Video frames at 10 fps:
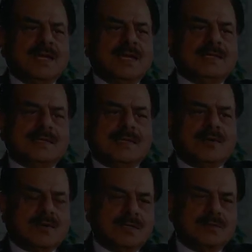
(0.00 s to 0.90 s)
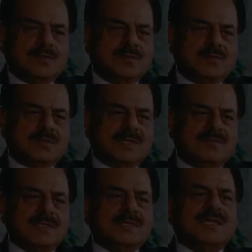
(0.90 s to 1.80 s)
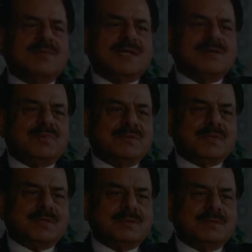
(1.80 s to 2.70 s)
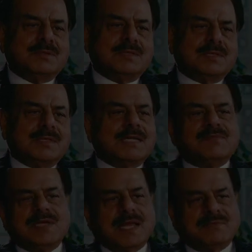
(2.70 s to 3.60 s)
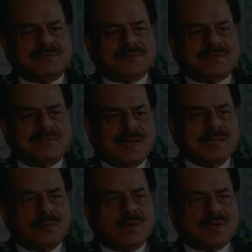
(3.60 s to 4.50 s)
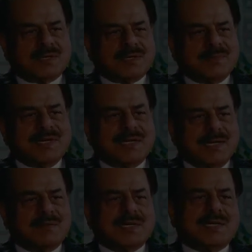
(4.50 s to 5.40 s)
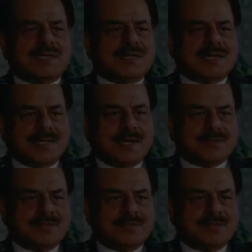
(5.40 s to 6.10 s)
is in order to convince the American people that we have won the war, declare victory and then get out.